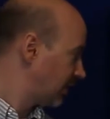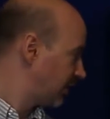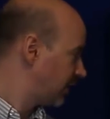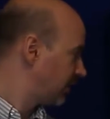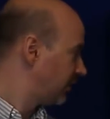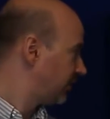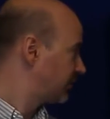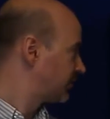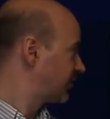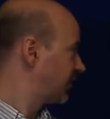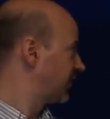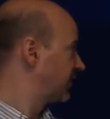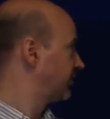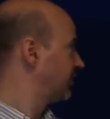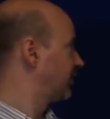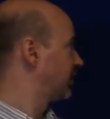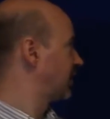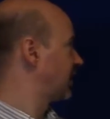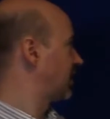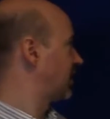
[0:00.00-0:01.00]
Let's take a
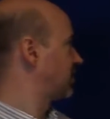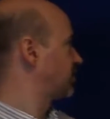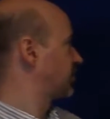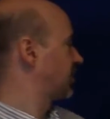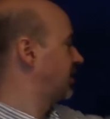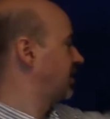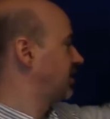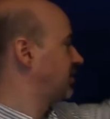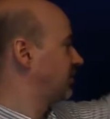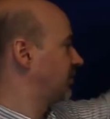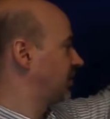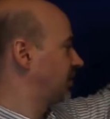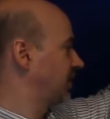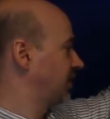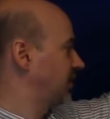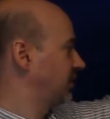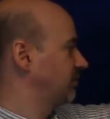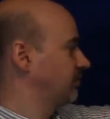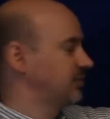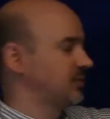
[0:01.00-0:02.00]
look at our training door
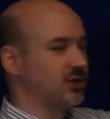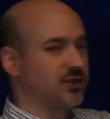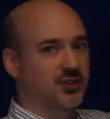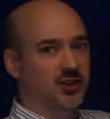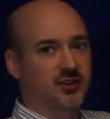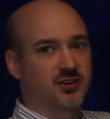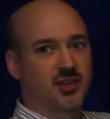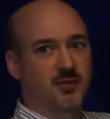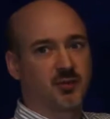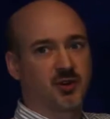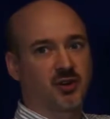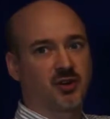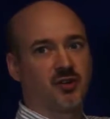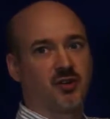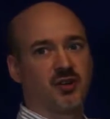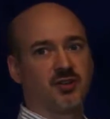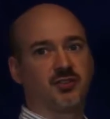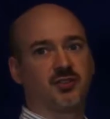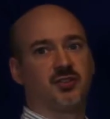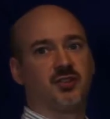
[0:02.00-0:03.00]
here. These are typical
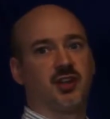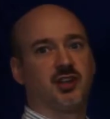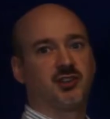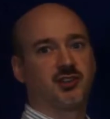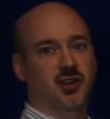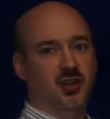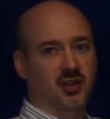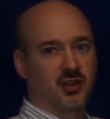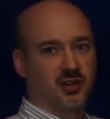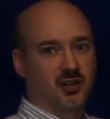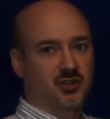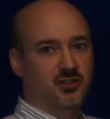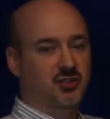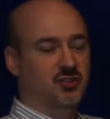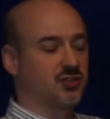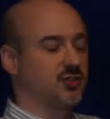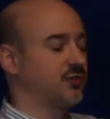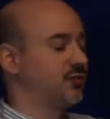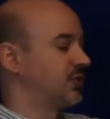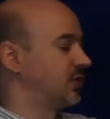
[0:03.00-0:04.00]
installation
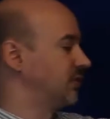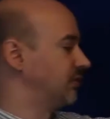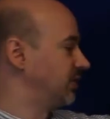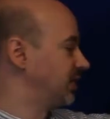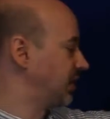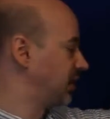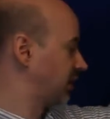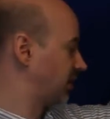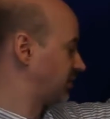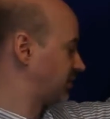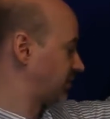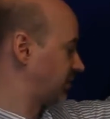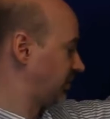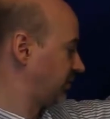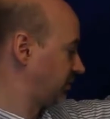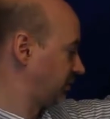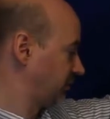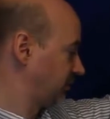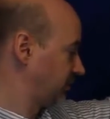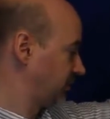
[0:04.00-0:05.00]
conditions for a reader
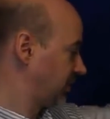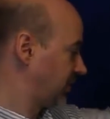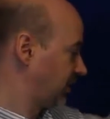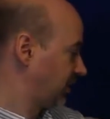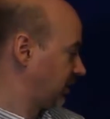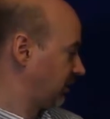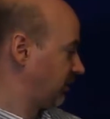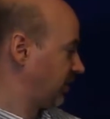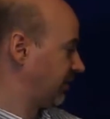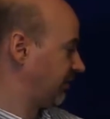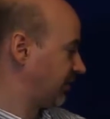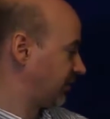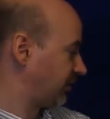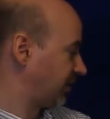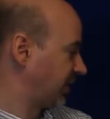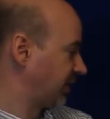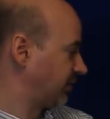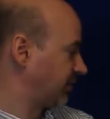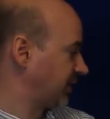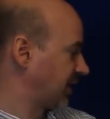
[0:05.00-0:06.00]
controller. We have a
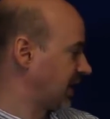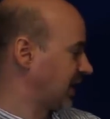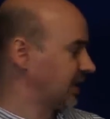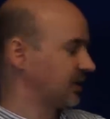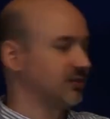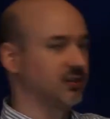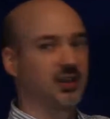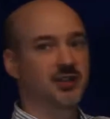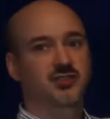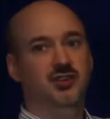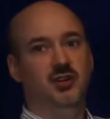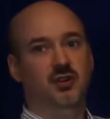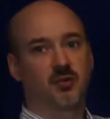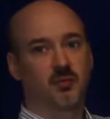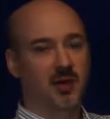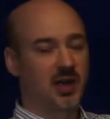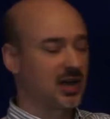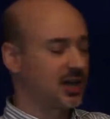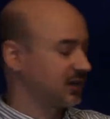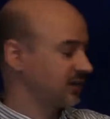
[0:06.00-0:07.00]
single gang electrical
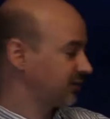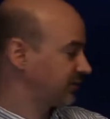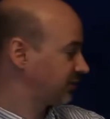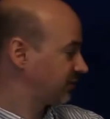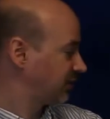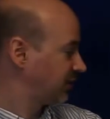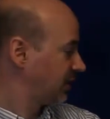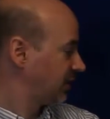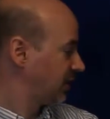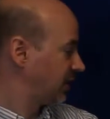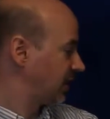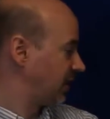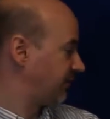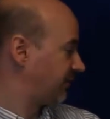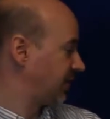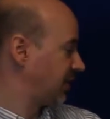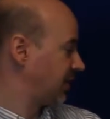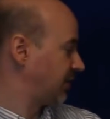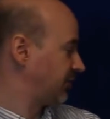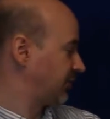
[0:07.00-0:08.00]
box, a
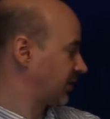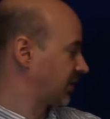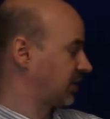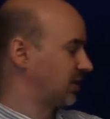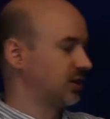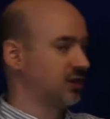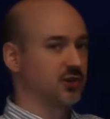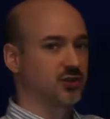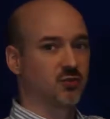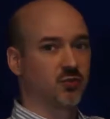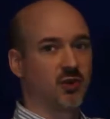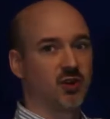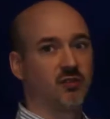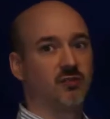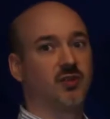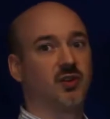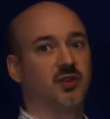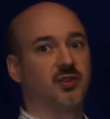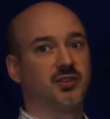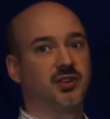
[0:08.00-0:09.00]
fail-secure
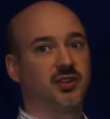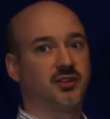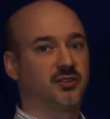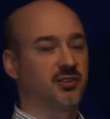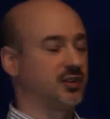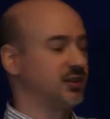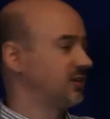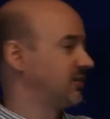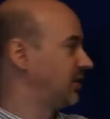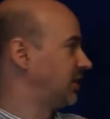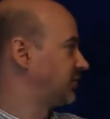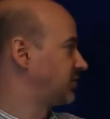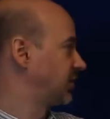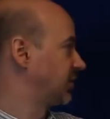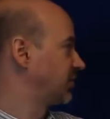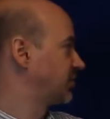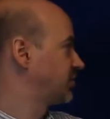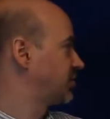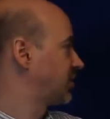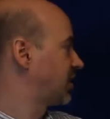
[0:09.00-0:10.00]
12-volt DC electric
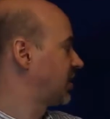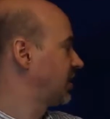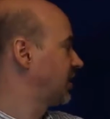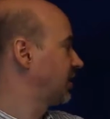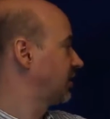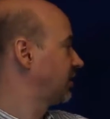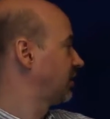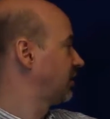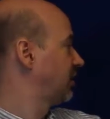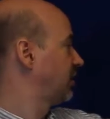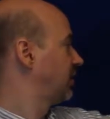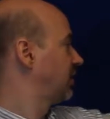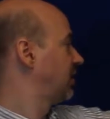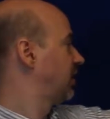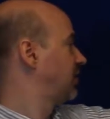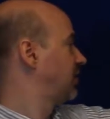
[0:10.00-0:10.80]
strike, a